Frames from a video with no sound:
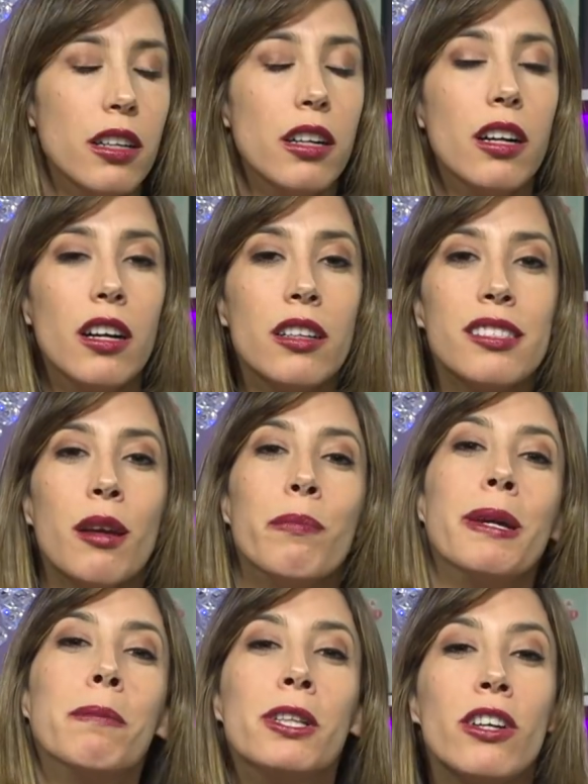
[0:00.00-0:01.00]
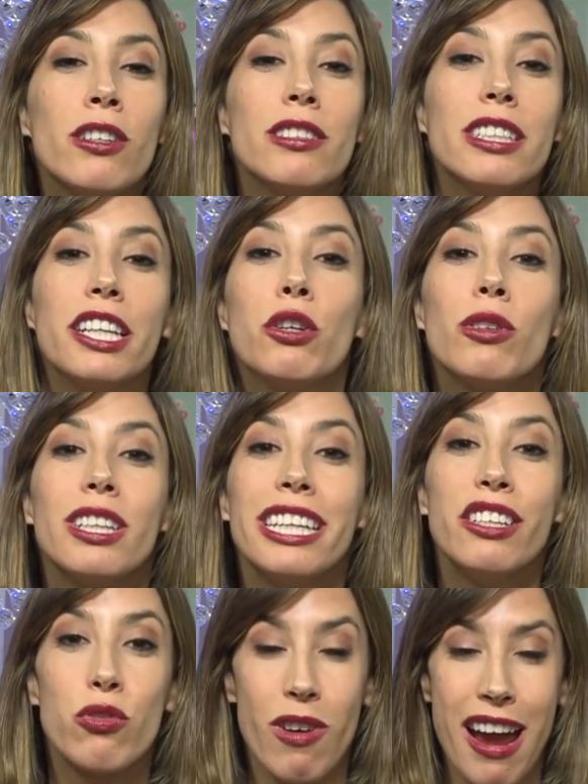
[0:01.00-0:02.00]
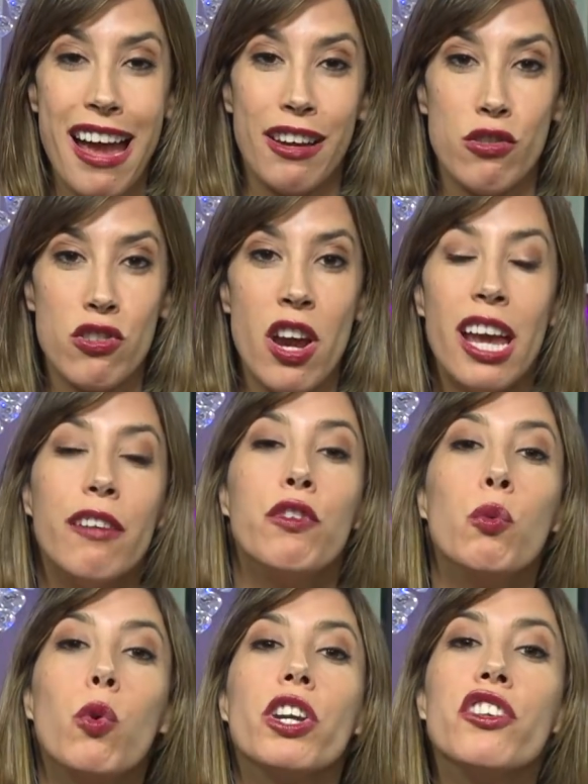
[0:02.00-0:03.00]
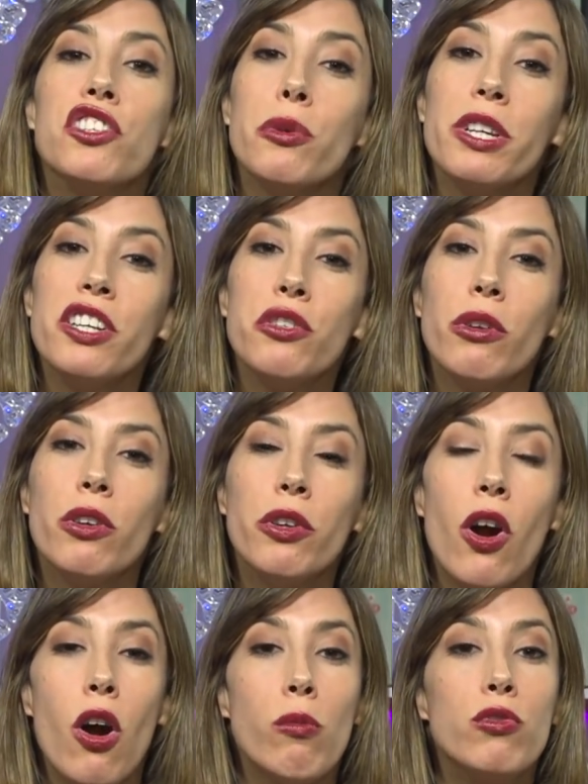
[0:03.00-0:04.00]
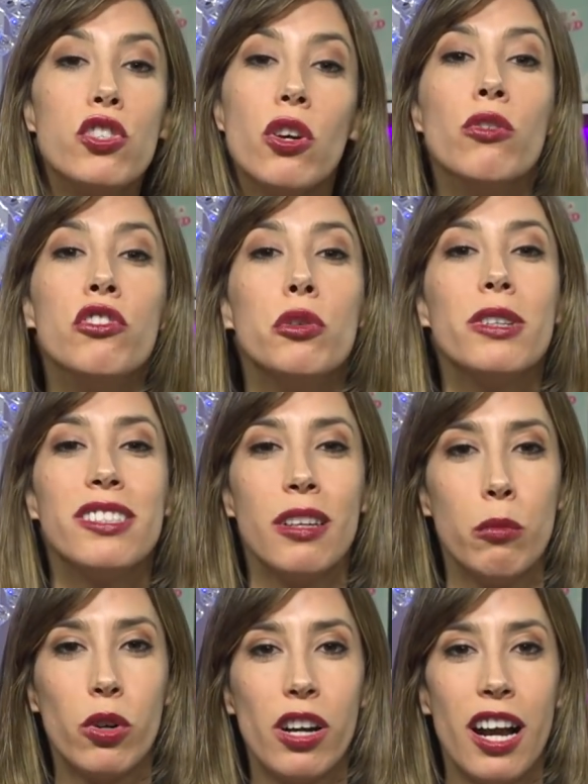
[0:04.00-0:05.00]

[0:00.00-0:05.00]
Ugh, some people are literally trash. If you wouldn't do it in your own home, don't do it somewhere